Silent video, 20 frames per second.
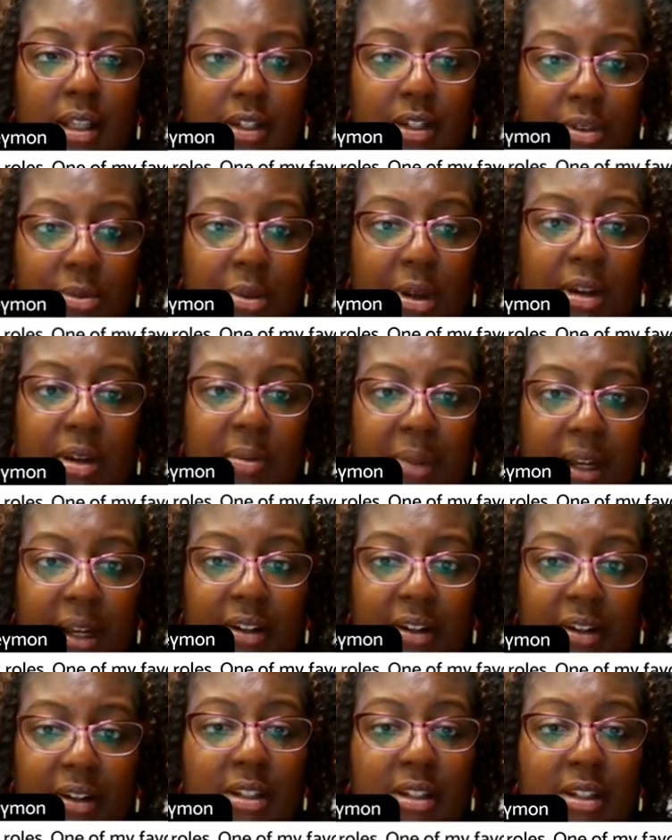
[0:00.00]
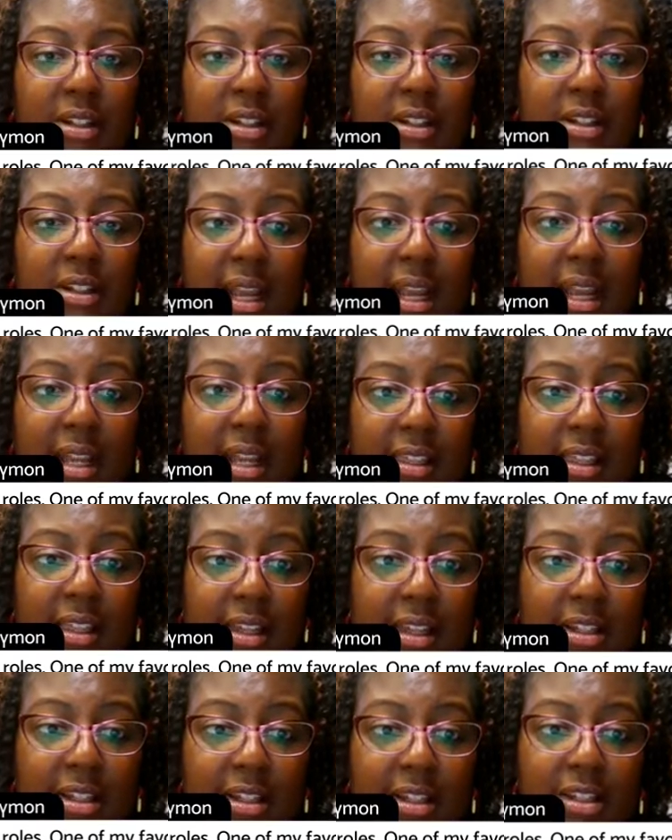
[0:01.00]
They're surrounded by girls. That's right.
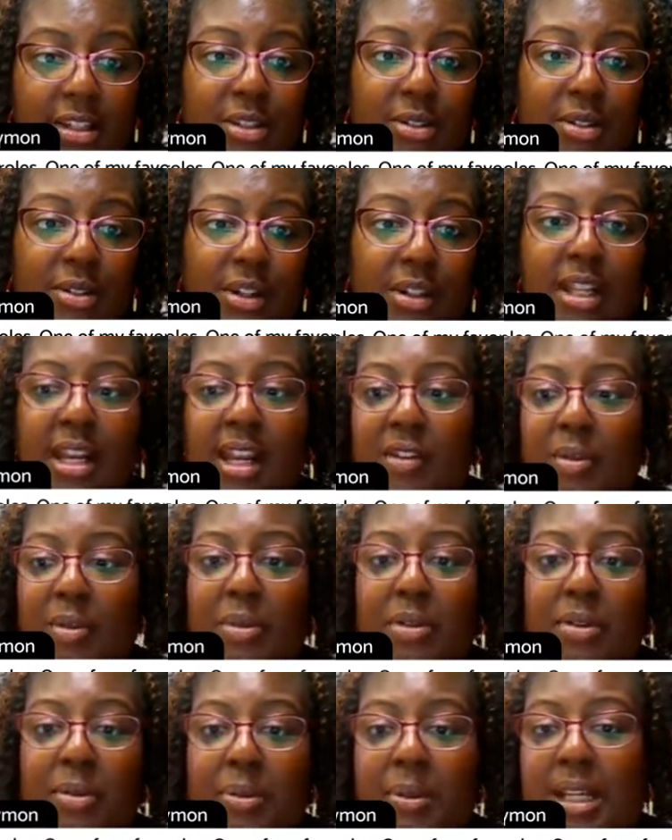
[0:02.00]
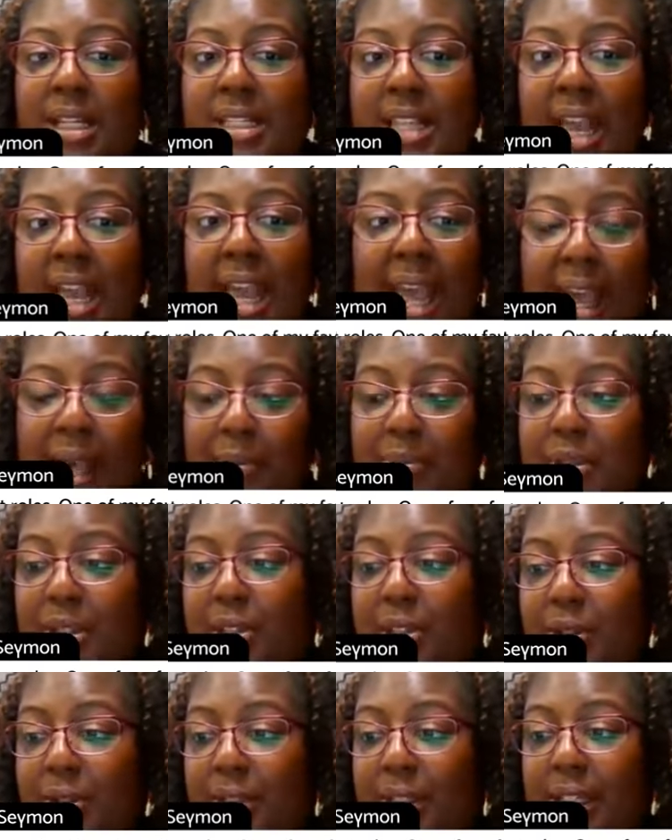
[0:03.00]
The things you learn can never be replaced.
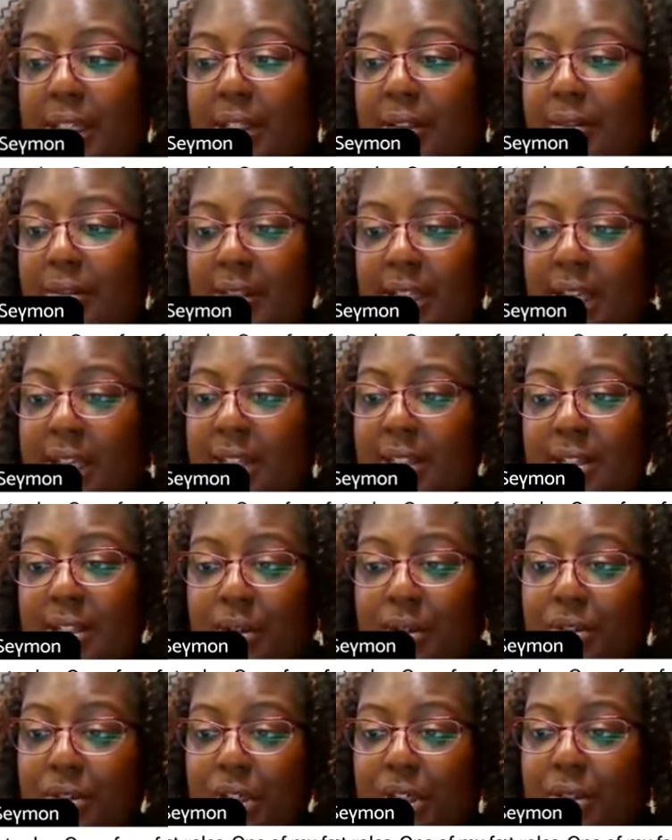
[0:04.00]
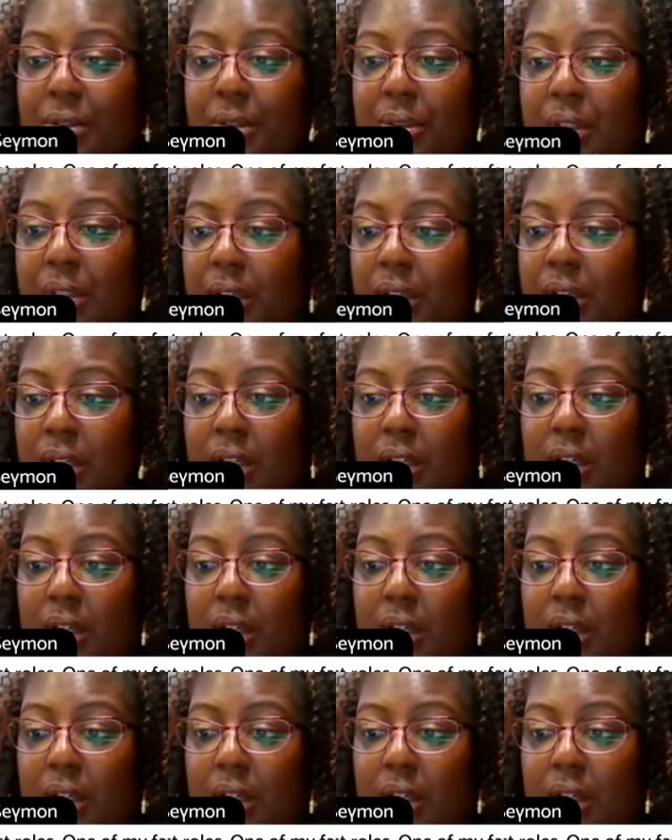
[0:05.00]
Absolutely. That is so true.